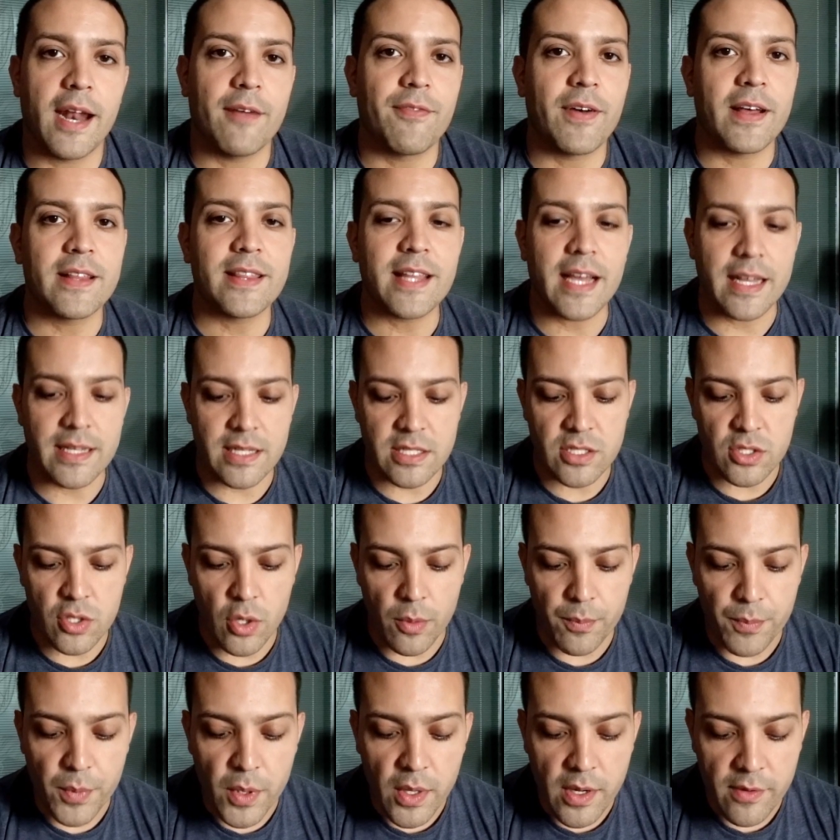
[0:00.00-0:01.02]
And I find that so
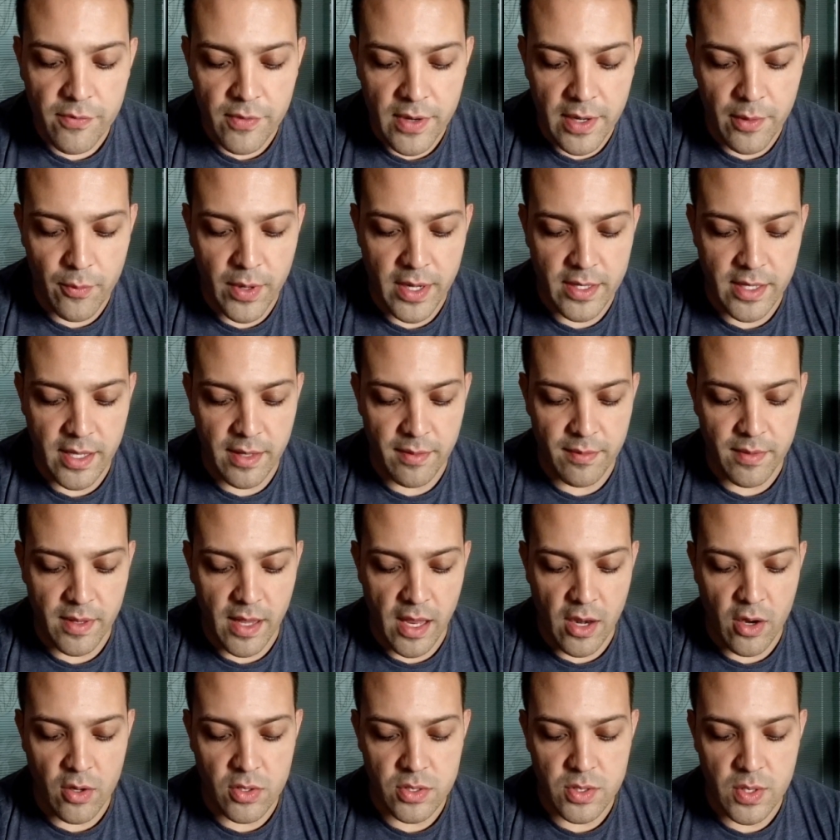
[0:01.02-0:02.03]
beautifully written
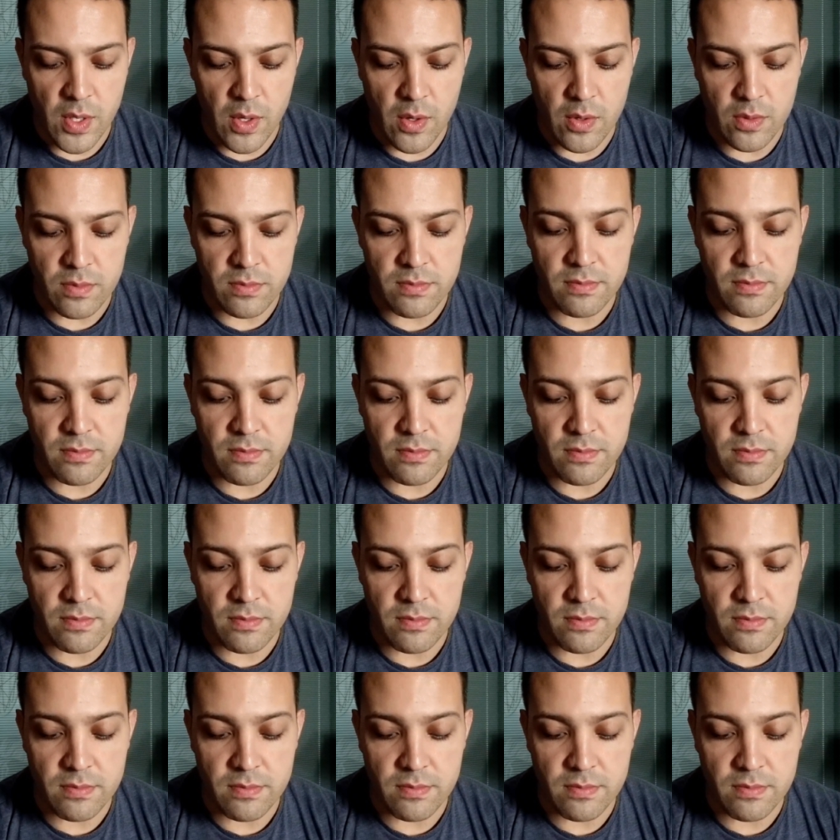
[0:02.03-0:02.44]
and also